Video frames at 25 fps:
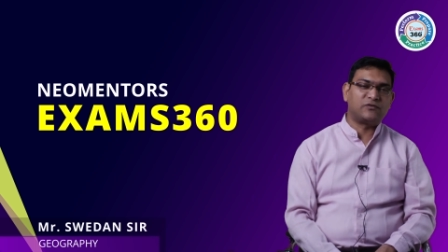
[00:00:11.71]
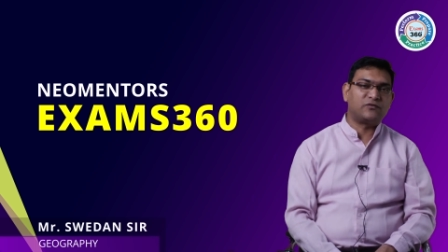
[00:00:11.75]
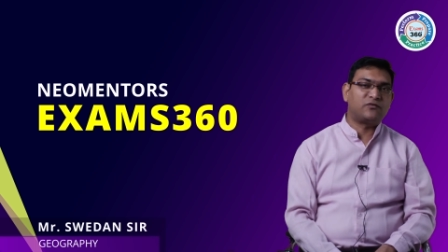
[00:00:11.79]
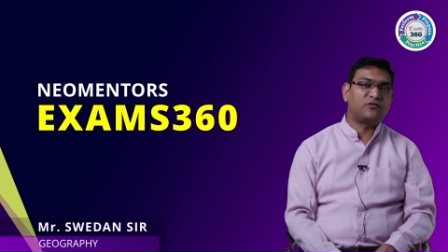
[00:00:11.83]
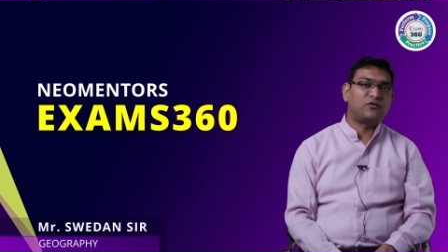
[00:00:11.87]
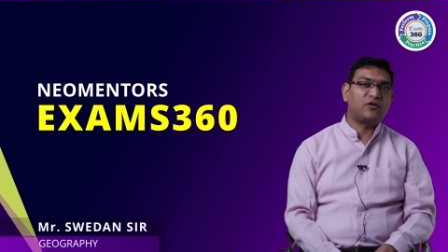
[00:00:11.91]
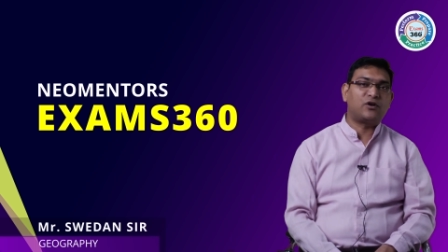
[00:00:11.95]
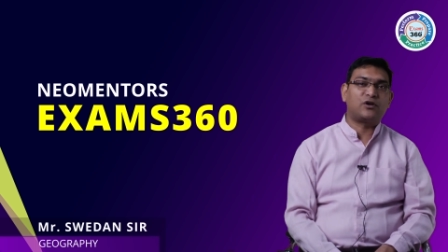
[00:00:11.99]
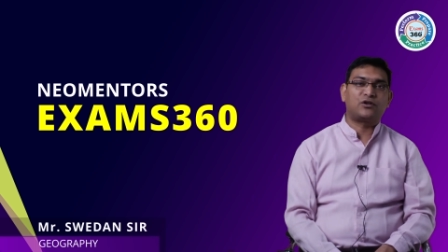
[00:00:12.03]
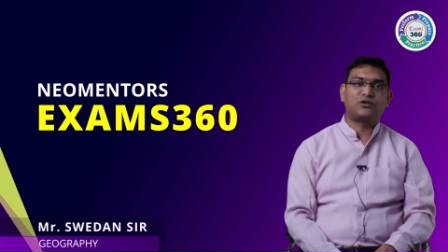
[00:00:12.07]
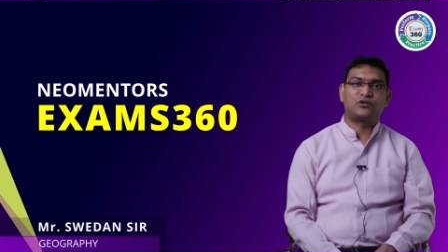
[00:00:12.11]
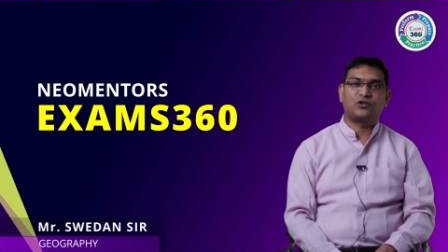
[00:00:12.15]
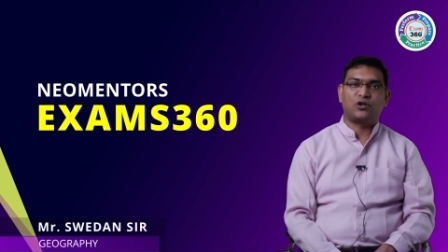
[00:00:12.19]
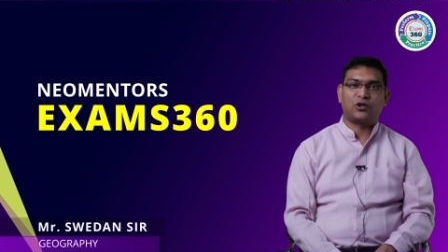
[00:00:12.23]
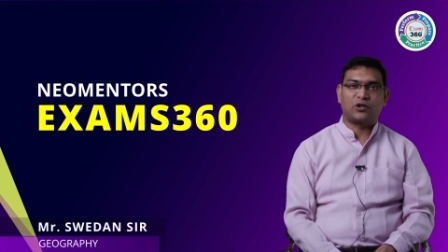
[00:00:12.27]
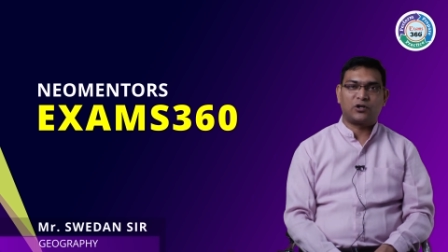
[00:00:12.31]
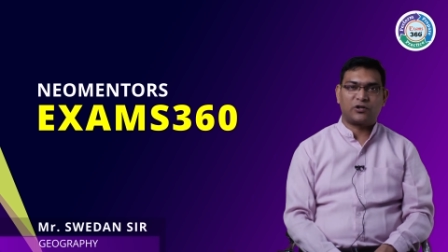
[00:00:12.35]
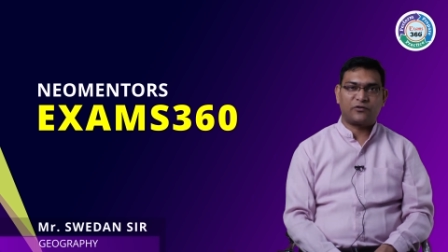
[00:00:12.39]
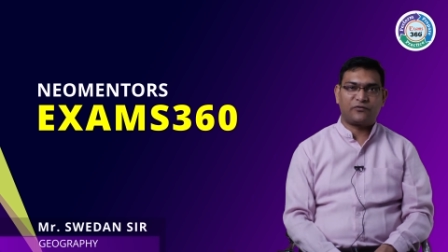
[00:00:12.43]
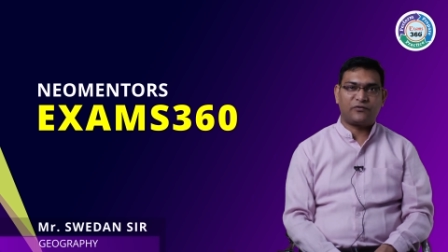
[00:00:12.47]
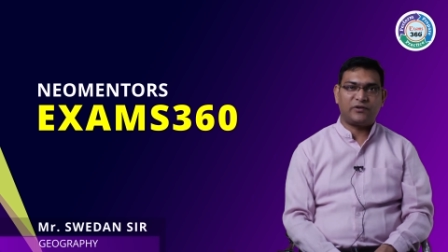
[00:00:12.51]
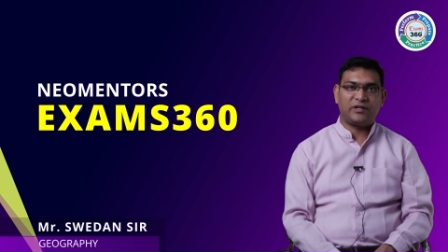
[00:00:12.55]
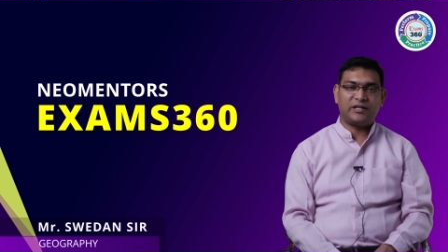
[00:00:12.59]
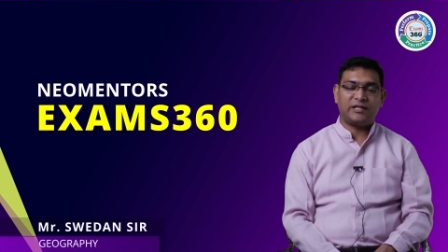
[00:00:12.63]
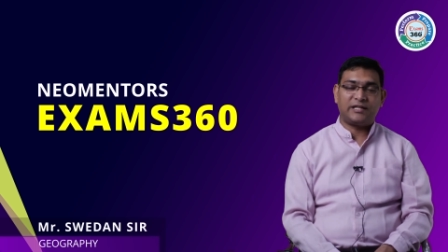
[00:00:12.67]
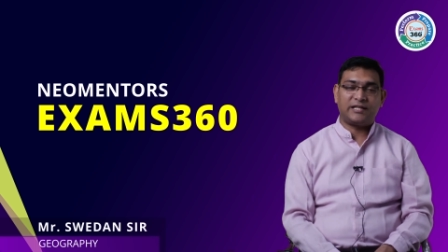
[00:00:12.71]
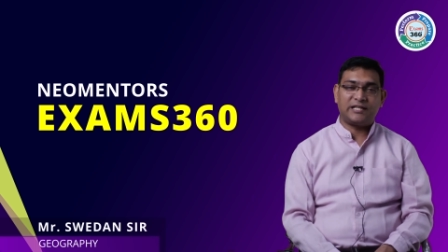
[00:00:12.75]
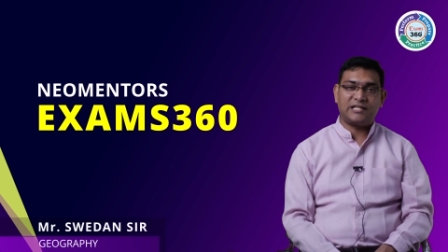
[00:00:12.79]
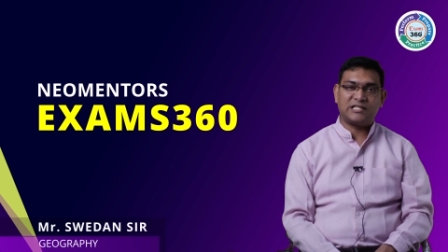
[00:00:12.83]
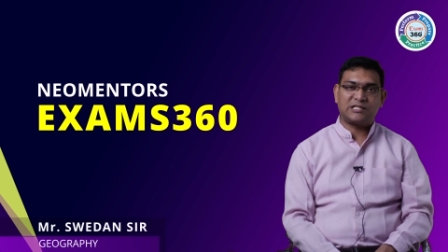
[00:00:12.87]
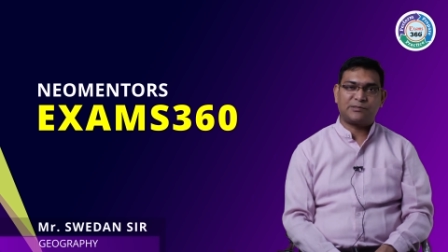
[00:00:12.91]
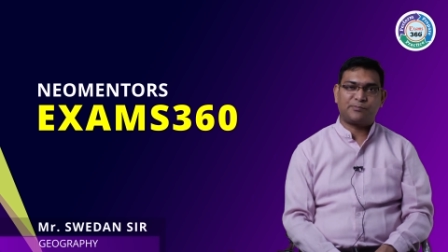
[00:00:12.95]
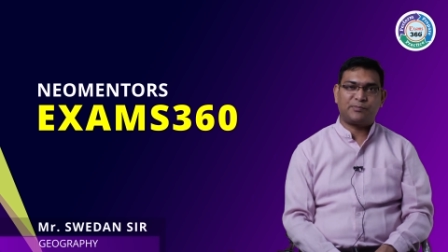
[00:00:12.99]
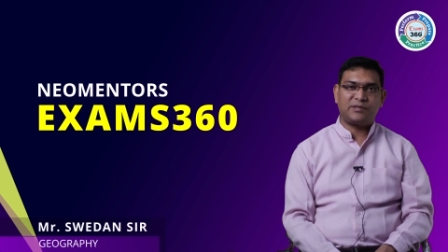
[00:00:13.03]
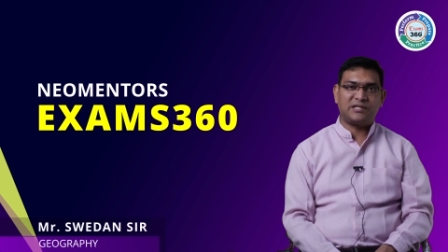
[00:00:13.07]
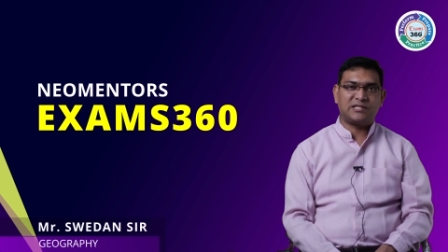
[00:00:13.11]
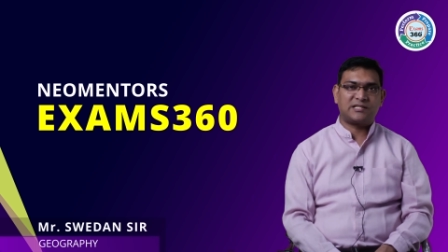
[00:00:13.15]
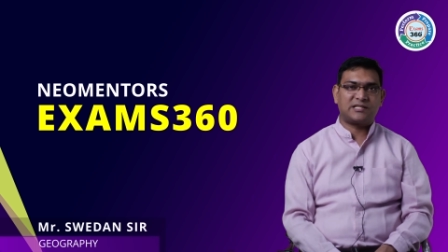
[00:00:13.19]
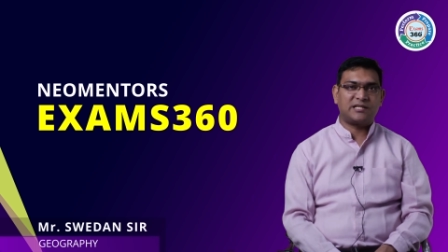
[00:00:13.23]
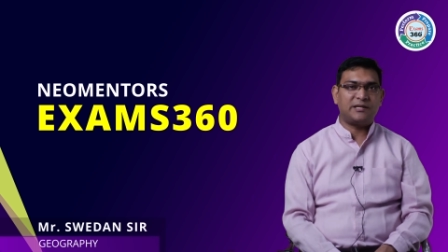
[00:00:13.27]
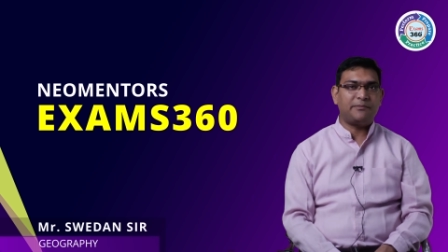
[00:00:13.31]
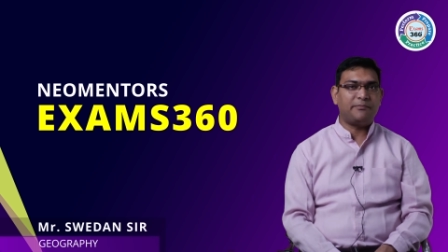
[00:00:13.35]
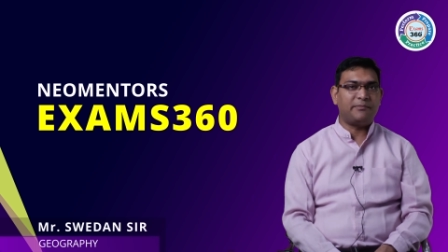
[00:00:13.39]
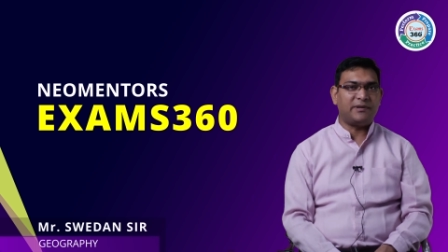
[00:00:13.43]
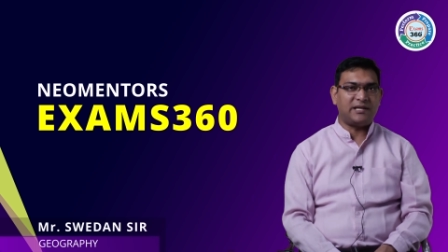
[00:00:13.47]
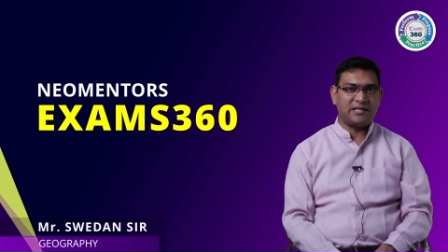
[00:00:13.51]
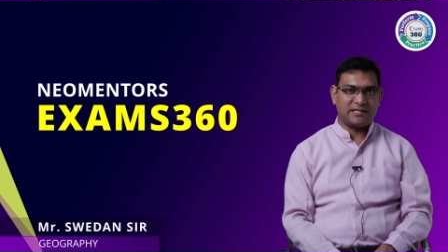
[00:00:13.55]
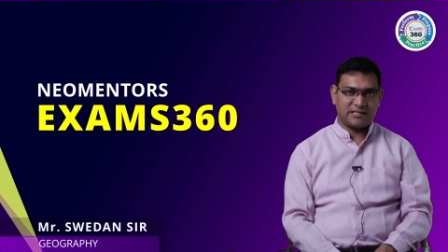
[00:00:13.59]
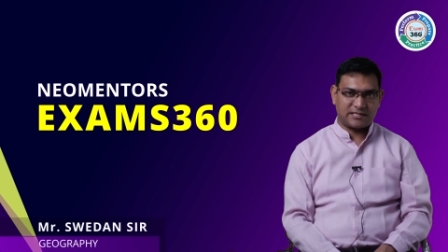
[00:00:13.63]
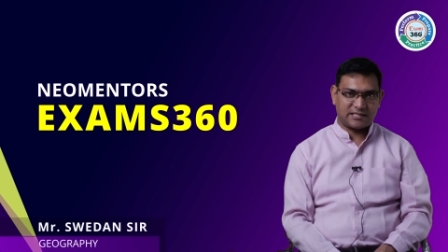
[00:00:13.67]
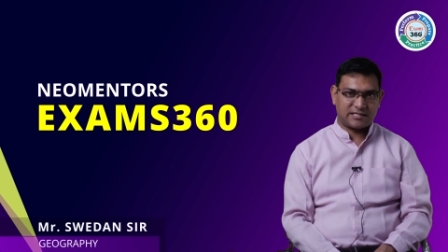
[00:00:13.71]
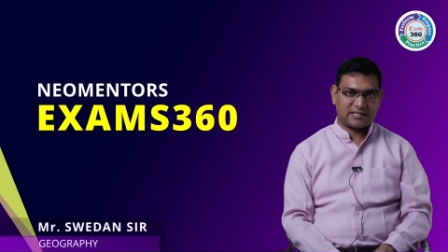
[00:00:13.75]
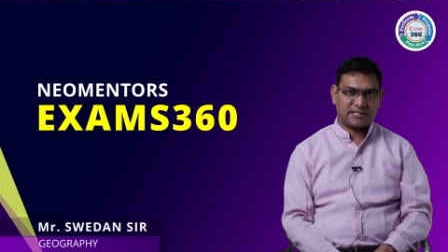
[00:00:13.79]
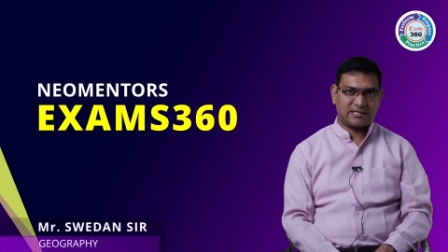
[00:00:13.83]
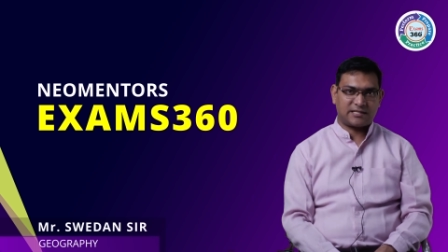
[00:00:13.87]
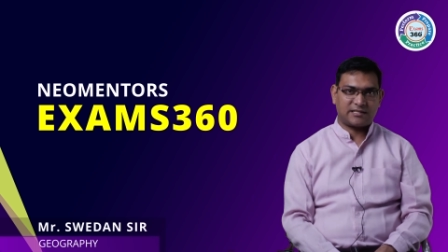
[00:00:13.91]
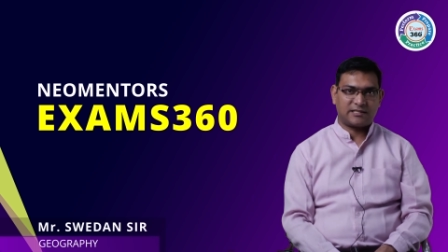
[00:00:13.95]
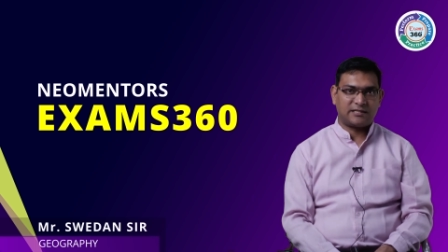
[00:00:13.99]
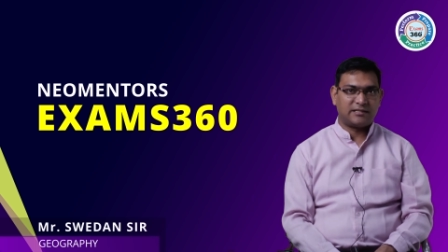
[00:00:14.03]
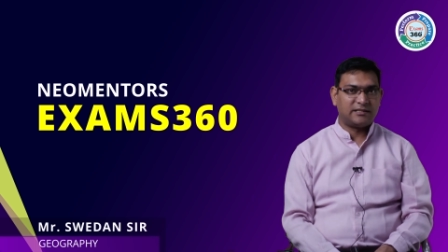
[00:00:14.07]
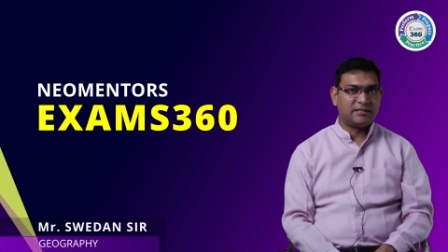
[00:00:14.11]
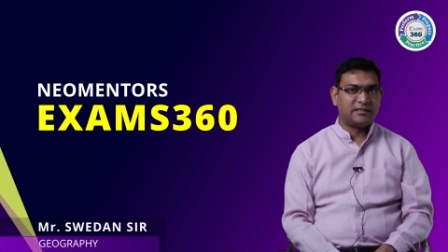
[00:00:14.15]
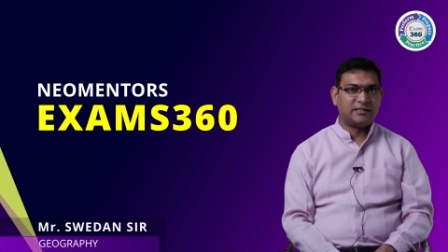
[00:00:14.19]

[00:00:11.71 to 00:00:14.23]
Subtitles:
for Geography Tspsc Mains.